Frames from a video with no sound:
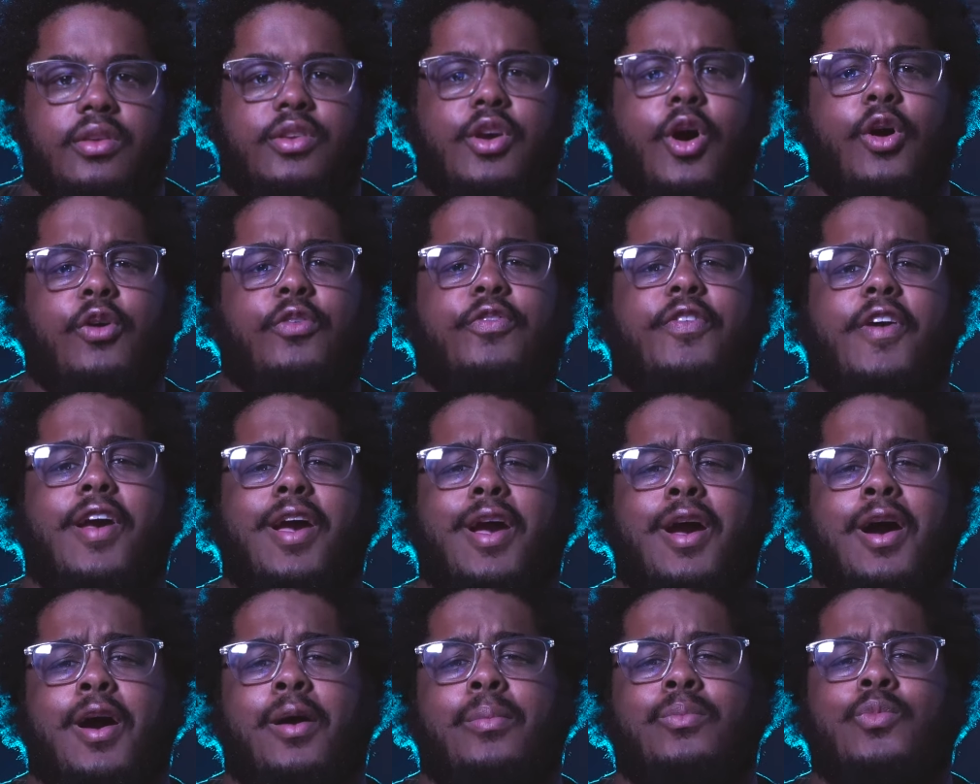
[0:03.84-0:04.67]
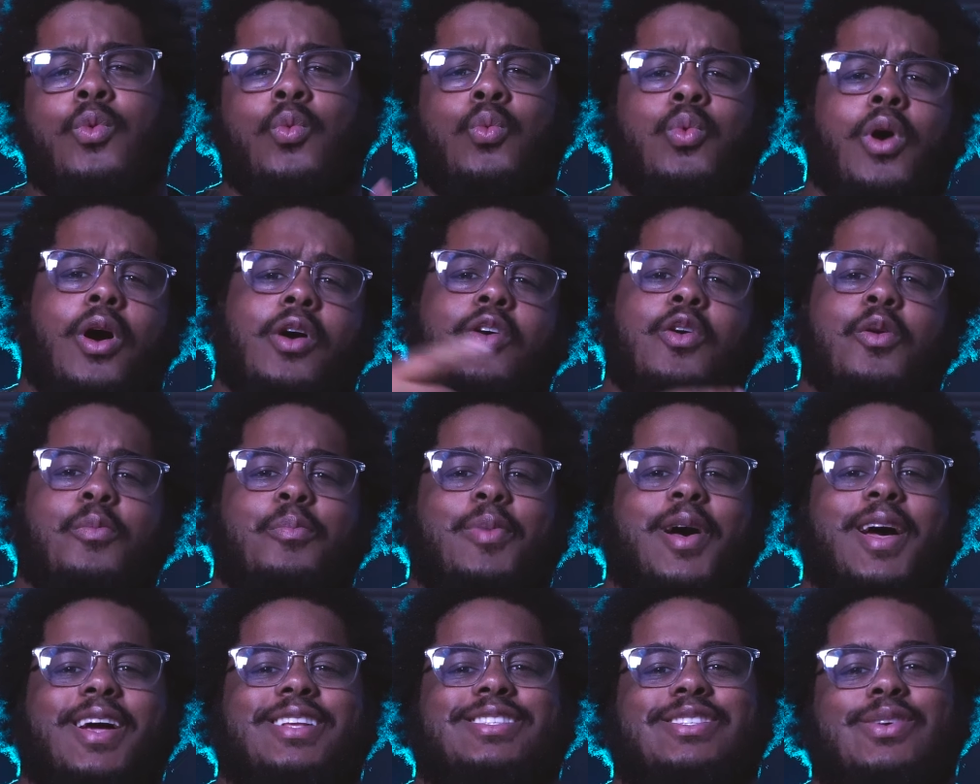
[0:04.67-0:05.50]
Yo fam, welcome
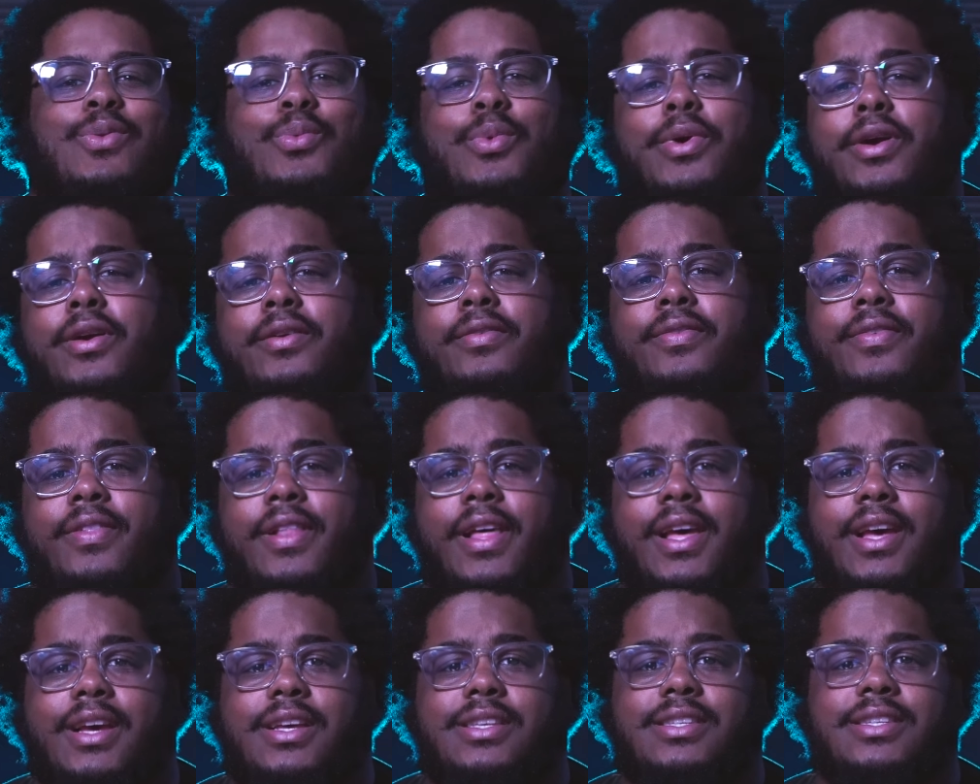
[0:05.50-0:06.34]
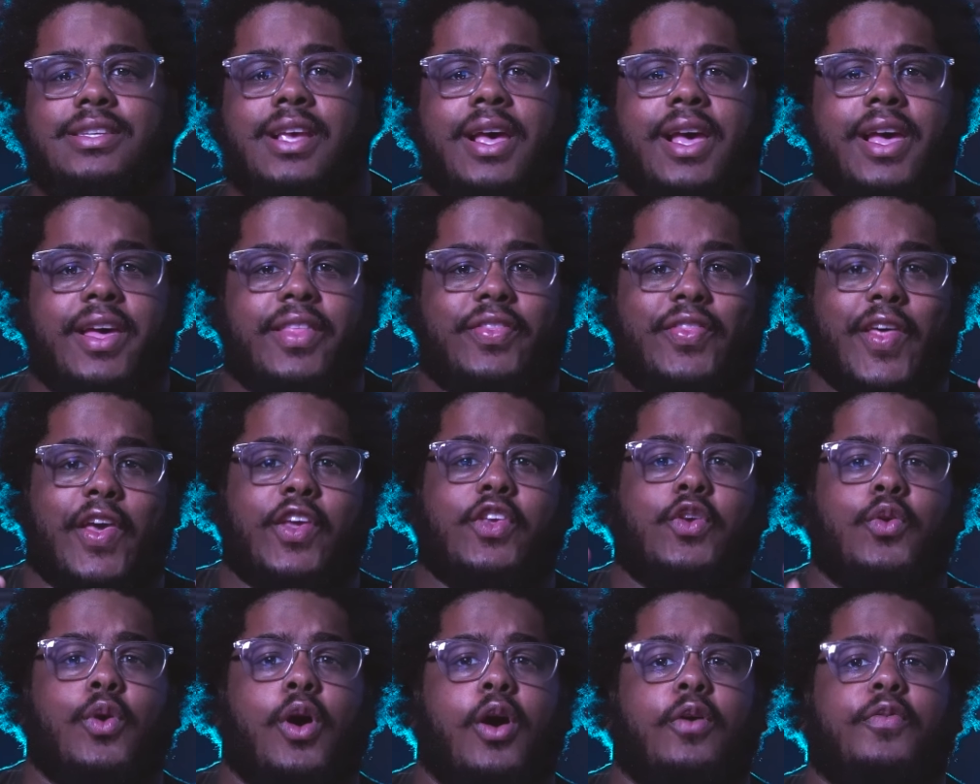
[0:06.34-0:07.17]
back to Weird Flex.
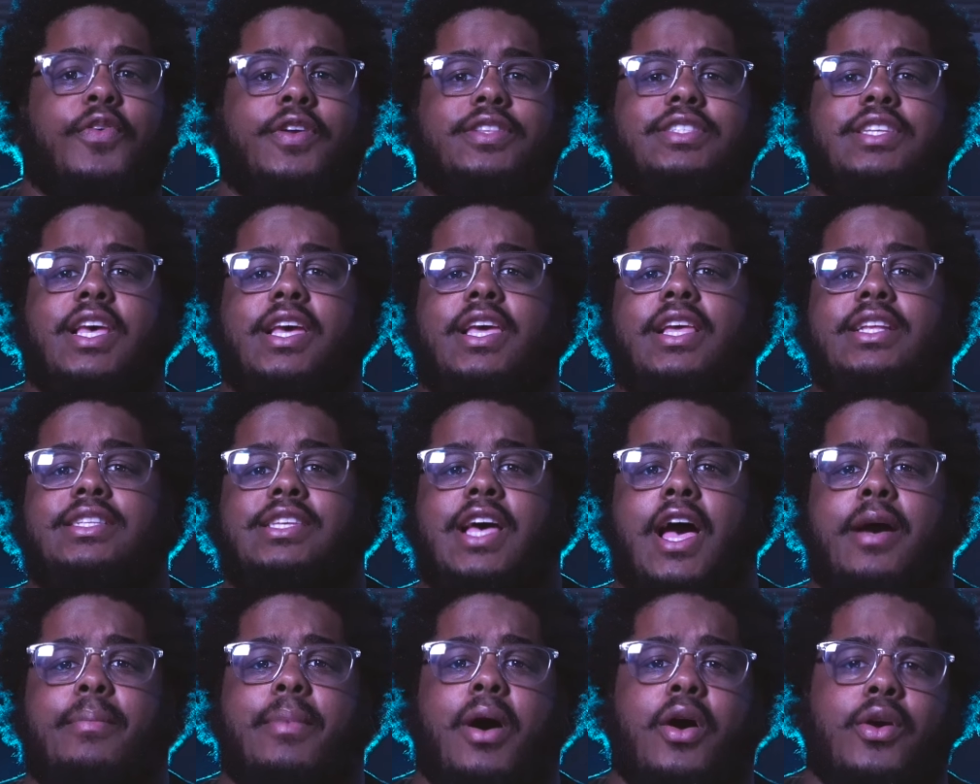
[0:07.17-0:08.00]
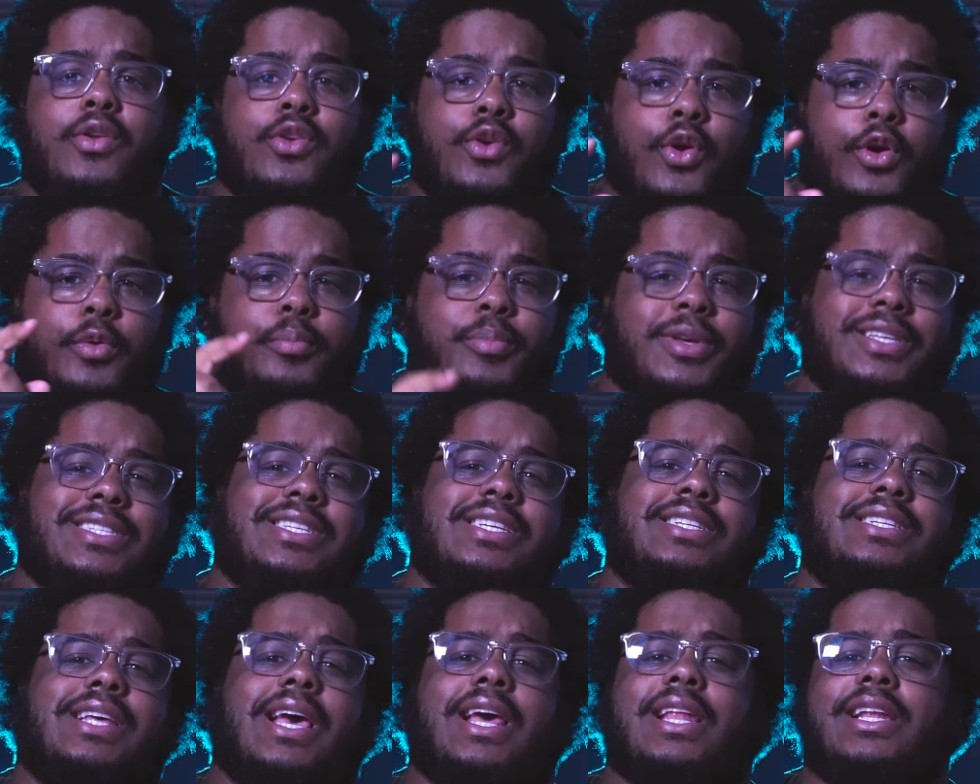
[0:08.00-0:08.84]
Thank you all for taking time out your
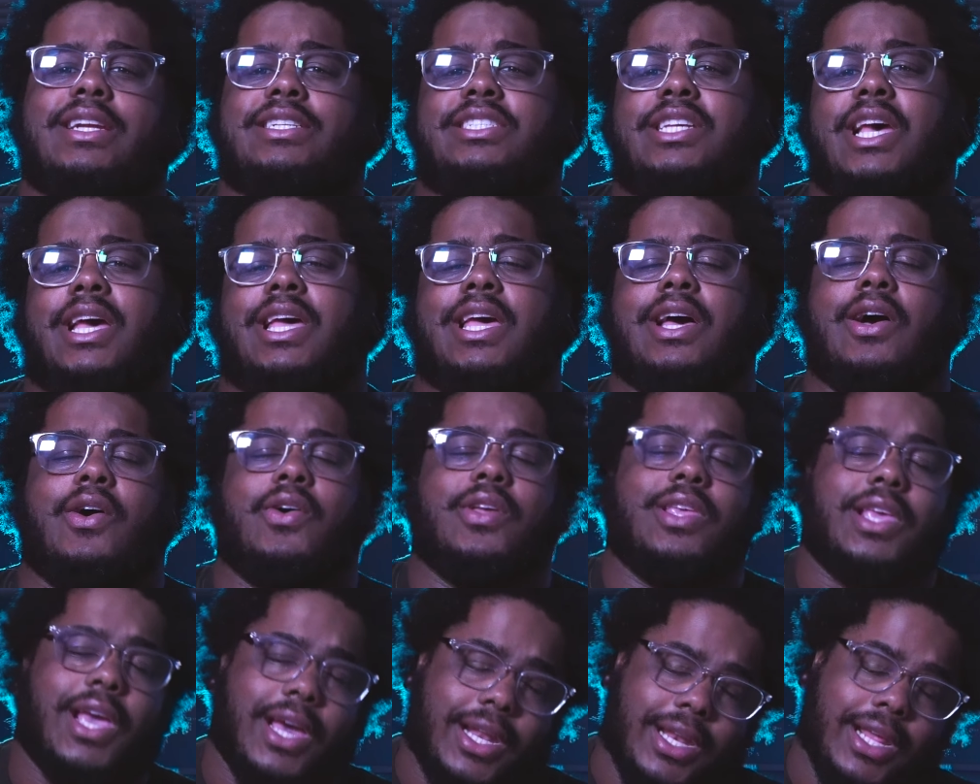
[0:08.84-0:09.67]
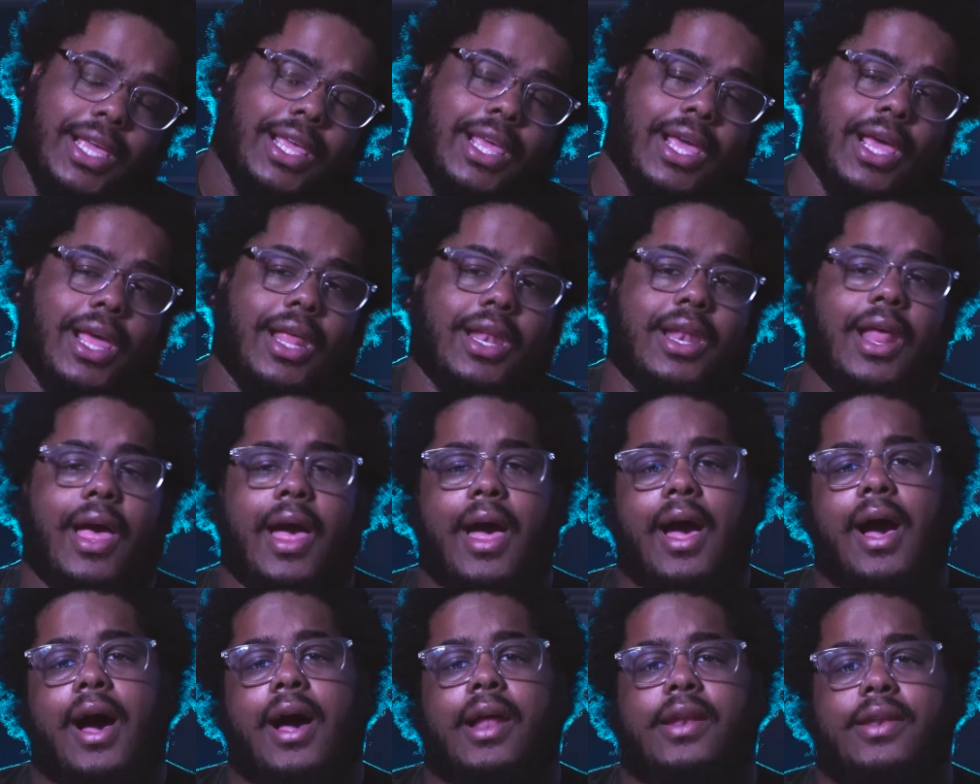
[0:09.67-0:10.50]
busy day to check out yet
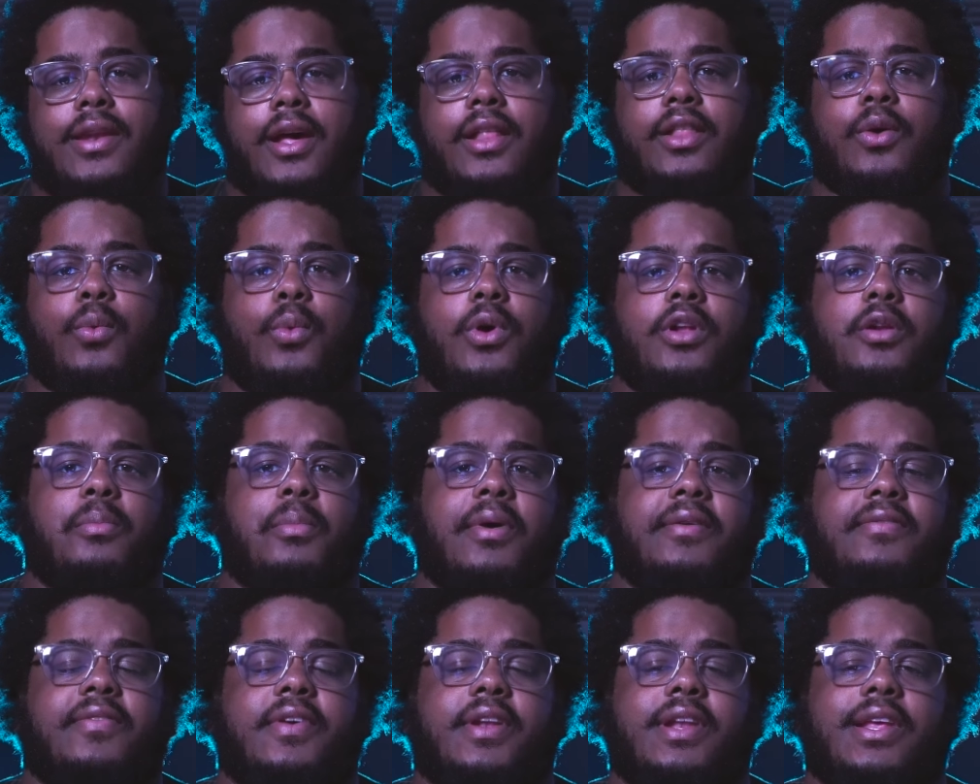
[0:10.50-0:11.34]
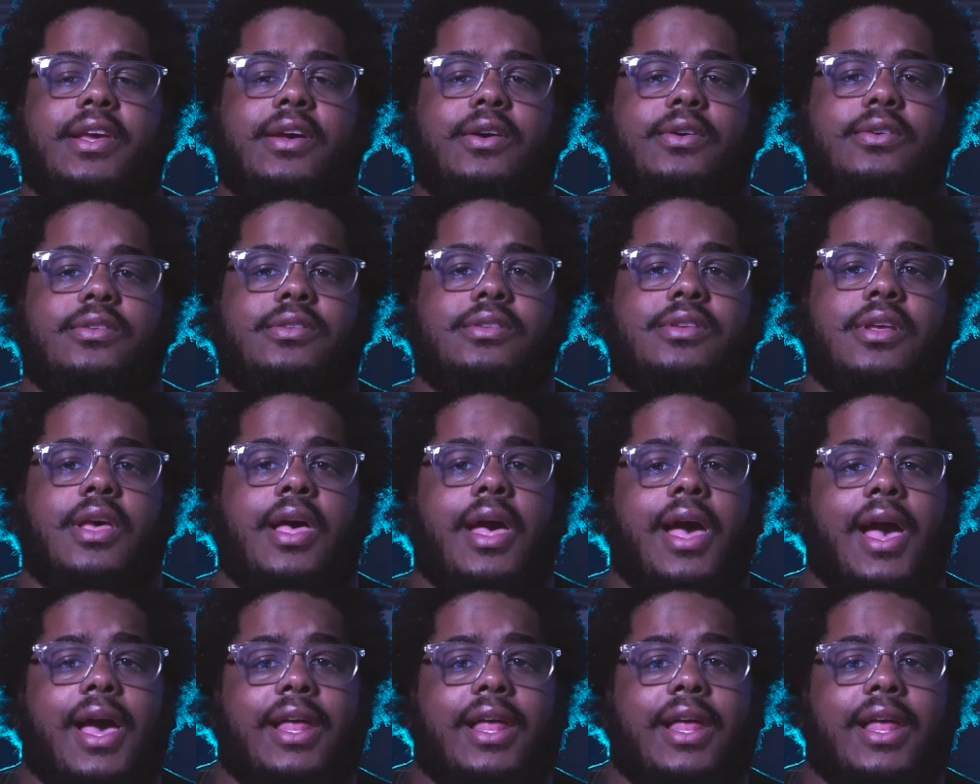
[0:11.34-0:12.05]
again another one of my videos.